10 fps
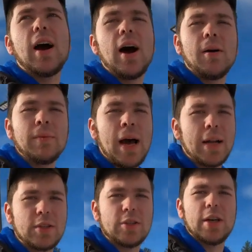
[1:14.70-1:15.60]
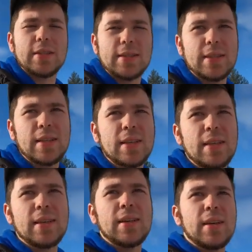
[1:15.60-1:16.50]
not just
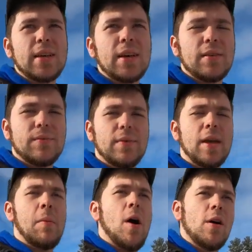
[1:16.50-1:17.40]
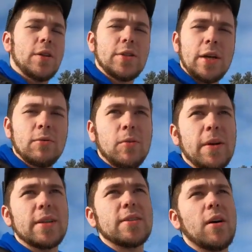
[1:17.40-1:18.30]
them all in general,
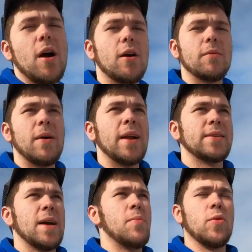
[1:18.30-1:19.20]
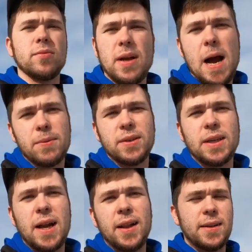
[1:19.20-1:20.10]
because mine's got more
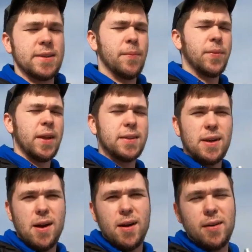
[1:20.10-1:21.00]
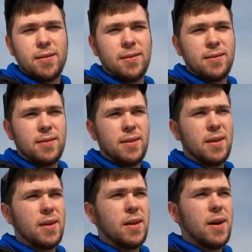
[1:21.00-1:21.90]
options on it, and some things are
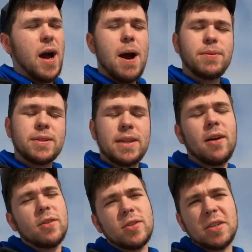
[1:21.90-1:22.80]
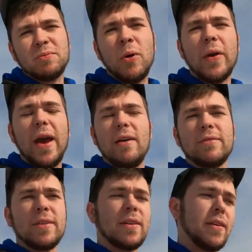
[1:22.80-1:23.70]
options that other trucks won't have.
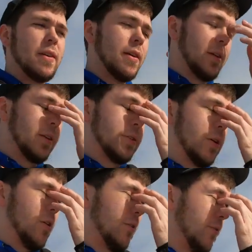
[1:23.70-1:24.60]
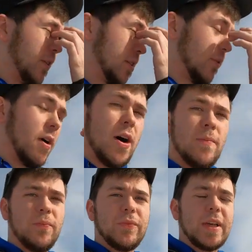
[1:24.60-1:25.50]
So first of
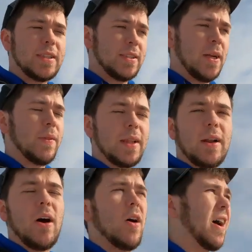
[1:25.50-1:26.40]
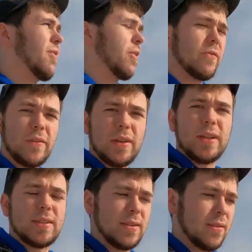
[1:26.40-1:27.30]
all, this is something that all
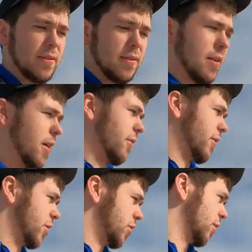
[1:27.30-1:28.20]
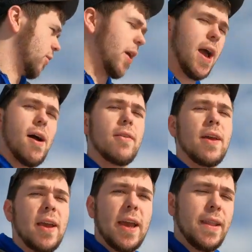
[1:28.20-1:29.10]
F-150s of this year will have,
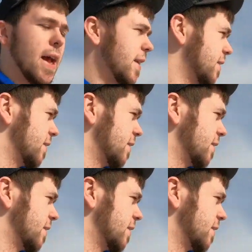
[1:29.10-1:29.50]
and that